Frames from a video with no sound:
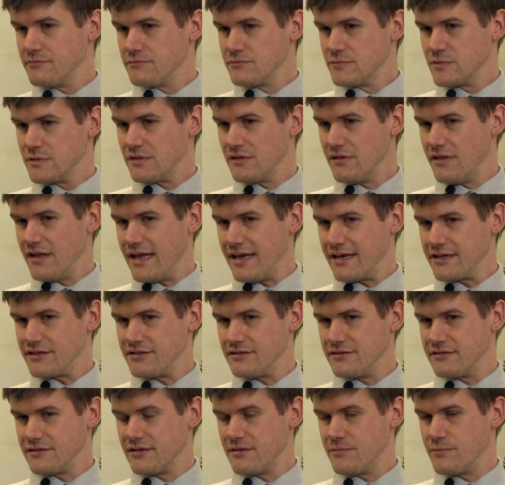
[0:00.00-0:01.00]

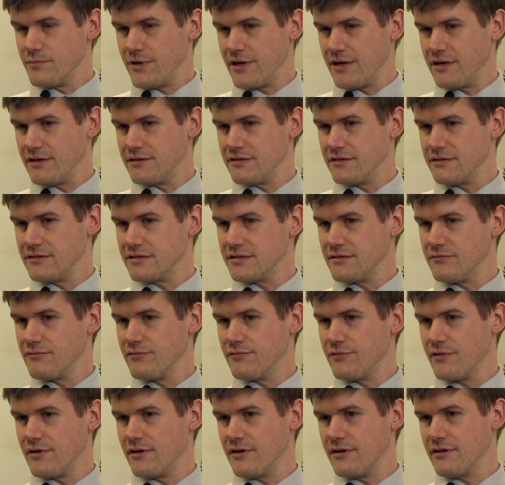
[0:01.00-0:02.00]
selection compared to some
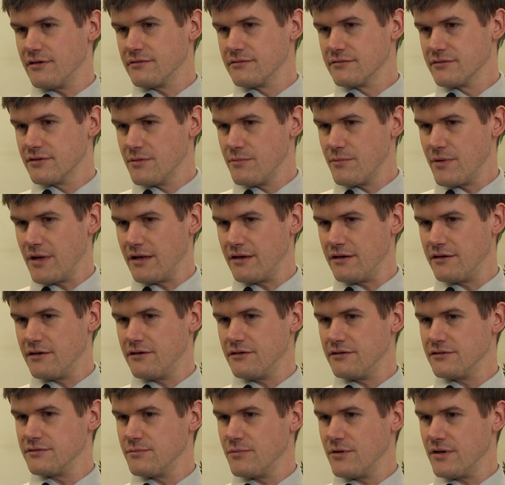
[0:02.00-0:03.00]
of our
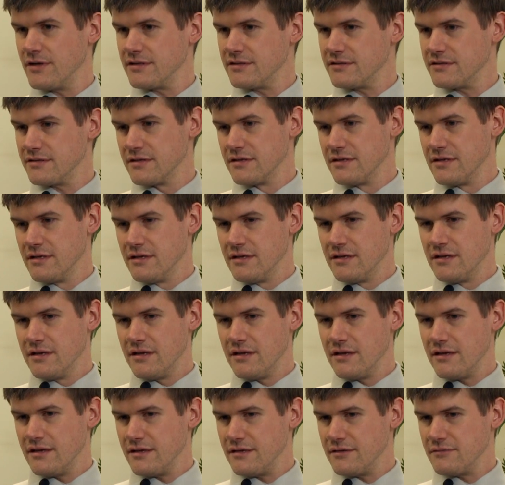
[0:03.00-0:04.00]
competitors, but
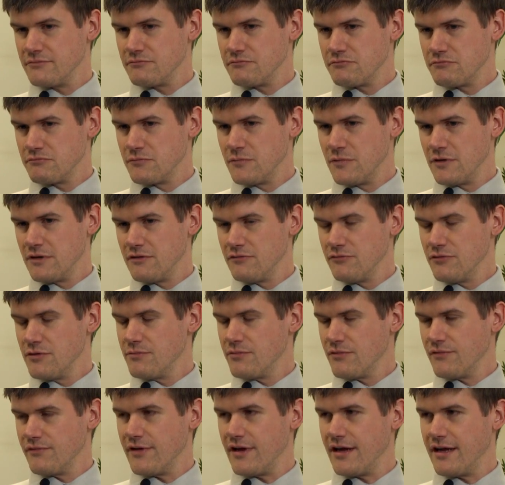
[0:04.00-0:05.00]
we
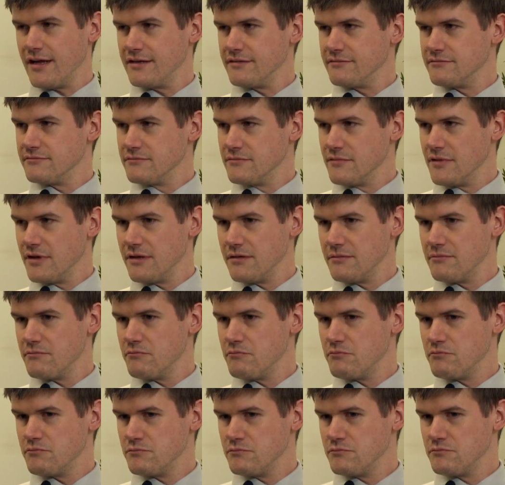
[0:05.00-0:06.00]
provide
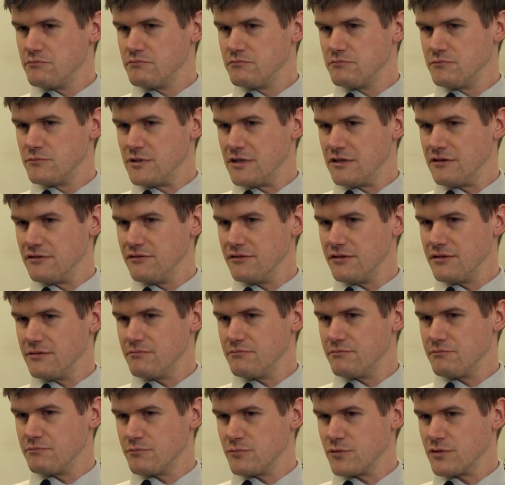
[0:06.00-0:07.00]

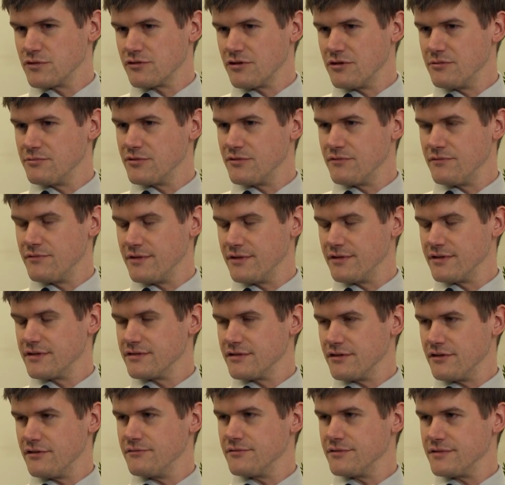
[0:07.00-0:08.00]
generally prescription filling
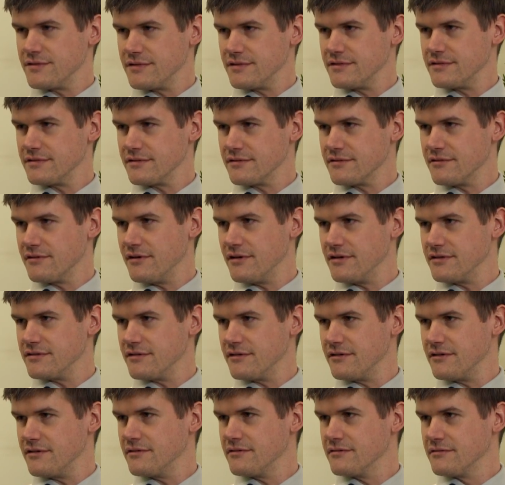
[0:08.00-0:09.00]
services across
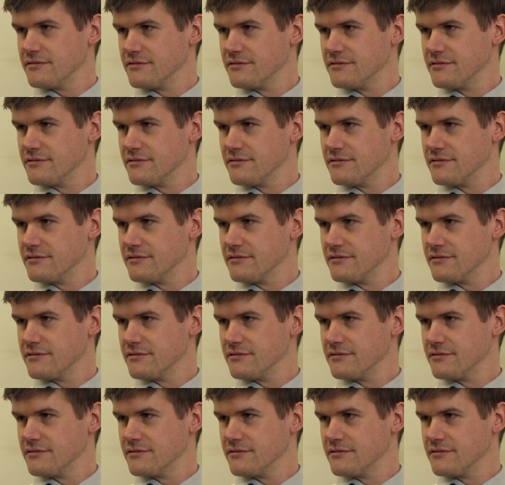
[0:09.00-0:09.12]
our